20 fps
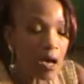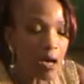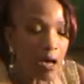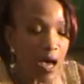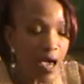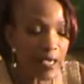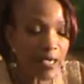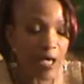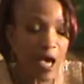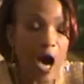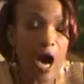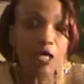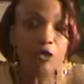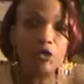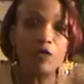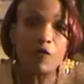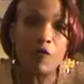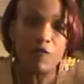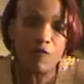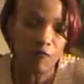I
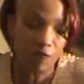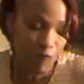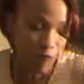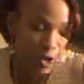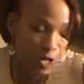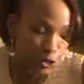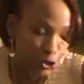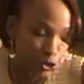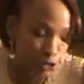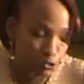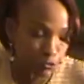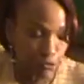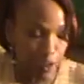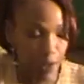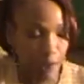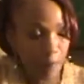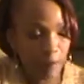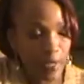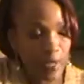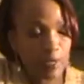got fresh
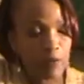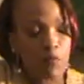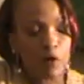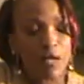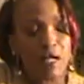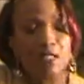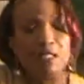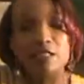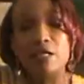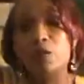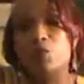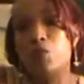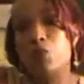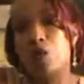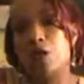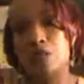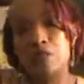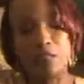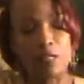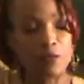shrimp, and what I did
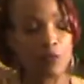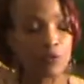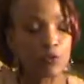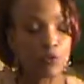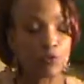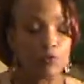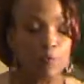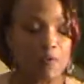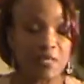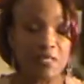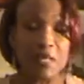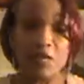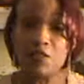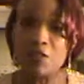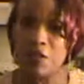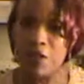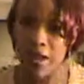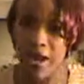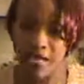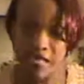was, in order to maintain
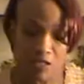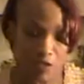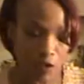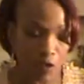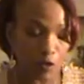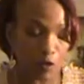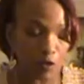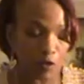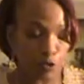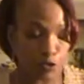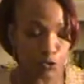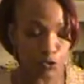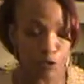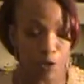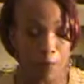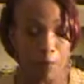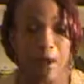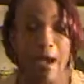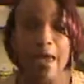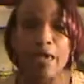the nice color of the
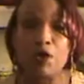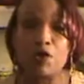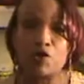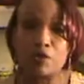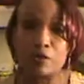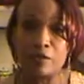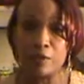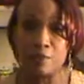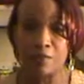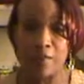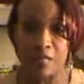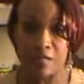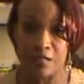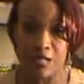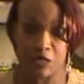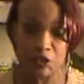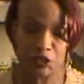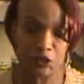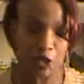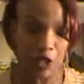shrimp, I cooked them in
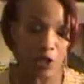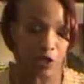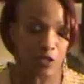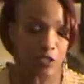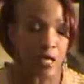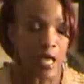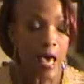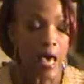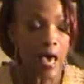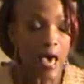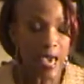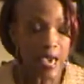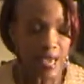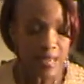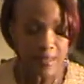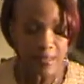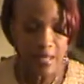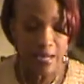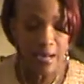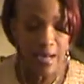their shells,
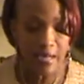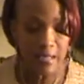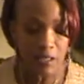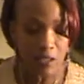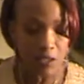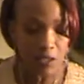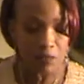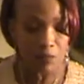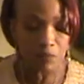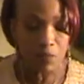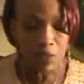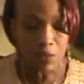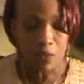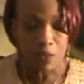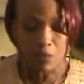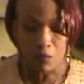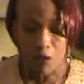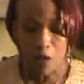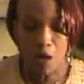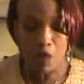and then I
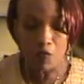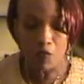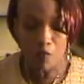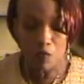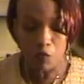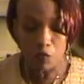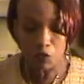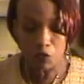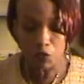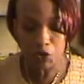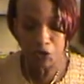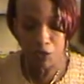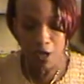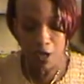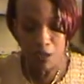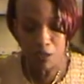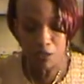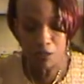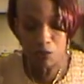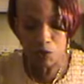removed the
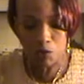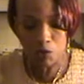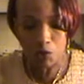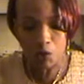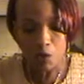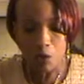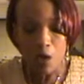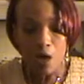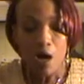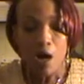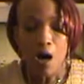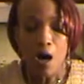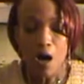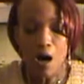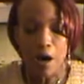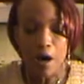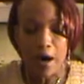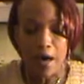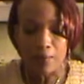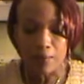shells. So
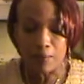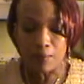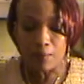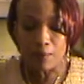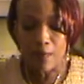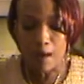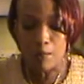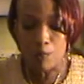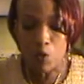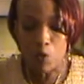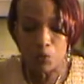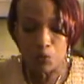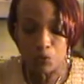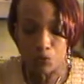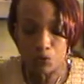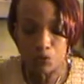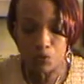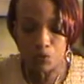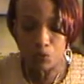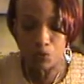I'm
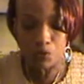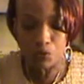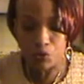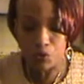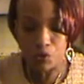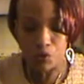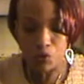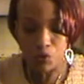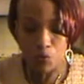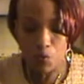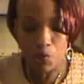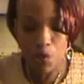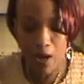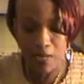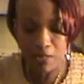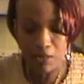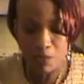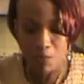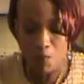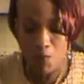going to do
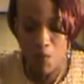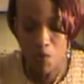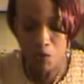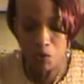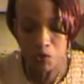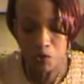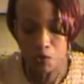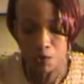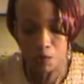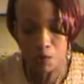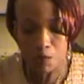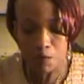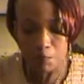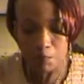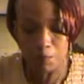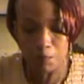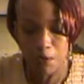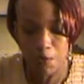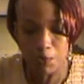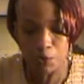what most
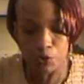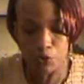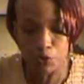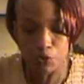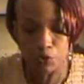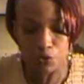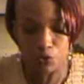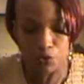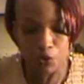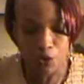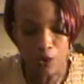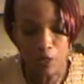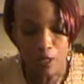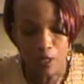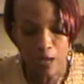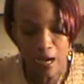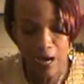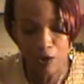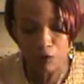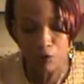people do
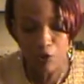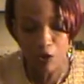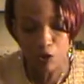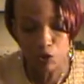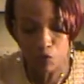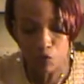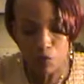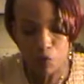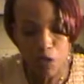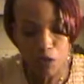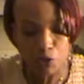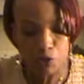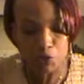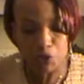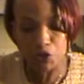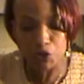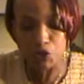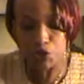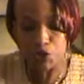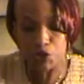at restaurants,
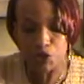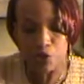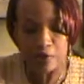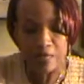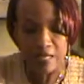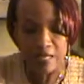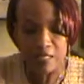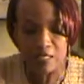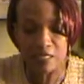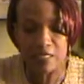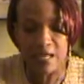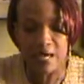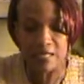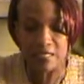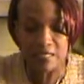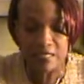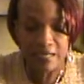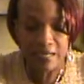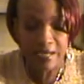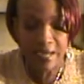which is they
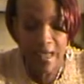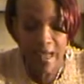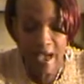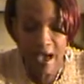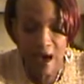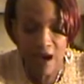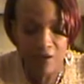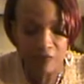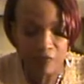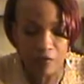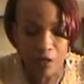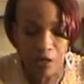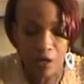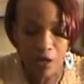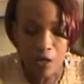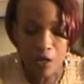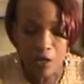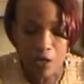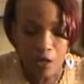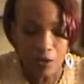slice it in half
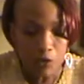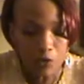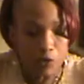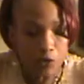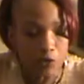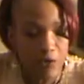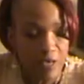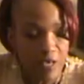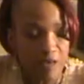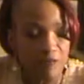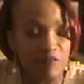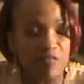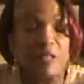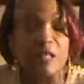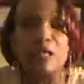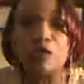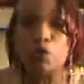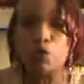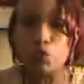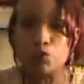to give
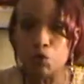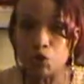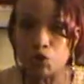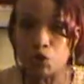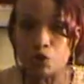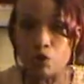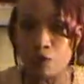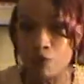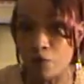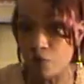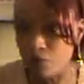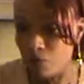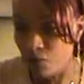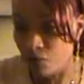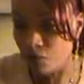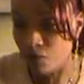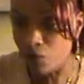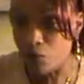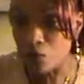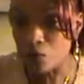the illusion of a
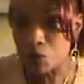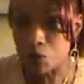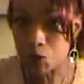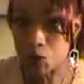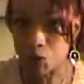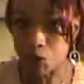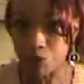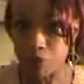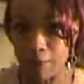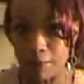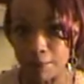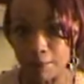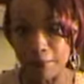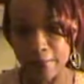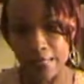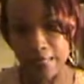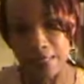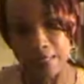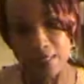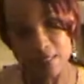full shrimp
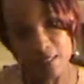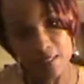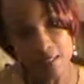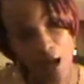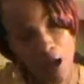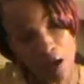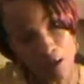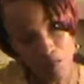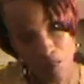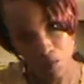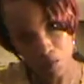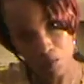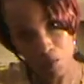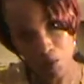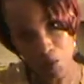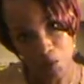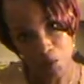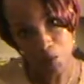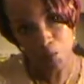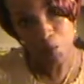inside the
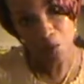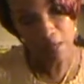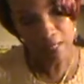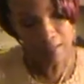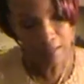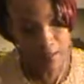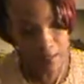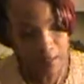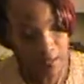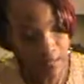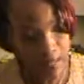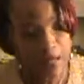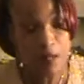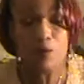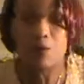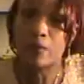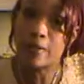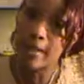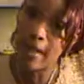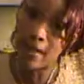rolls, when
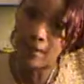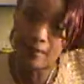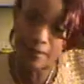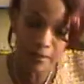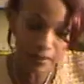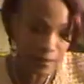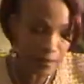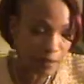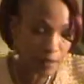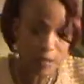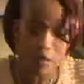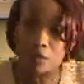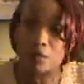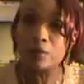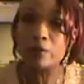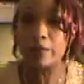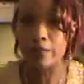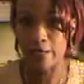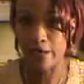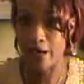in reality it's
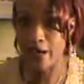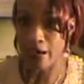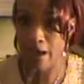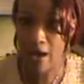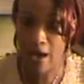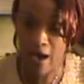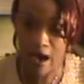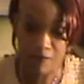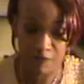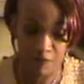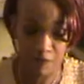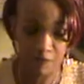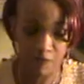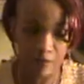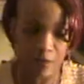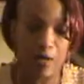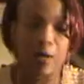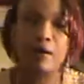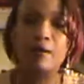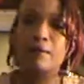only half
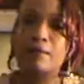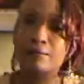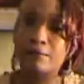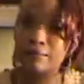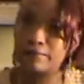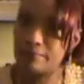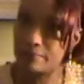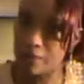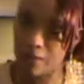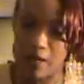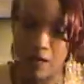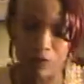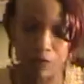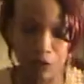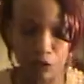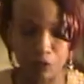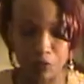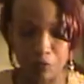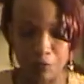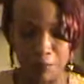of a
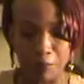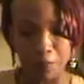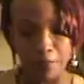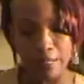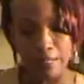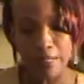shrimp.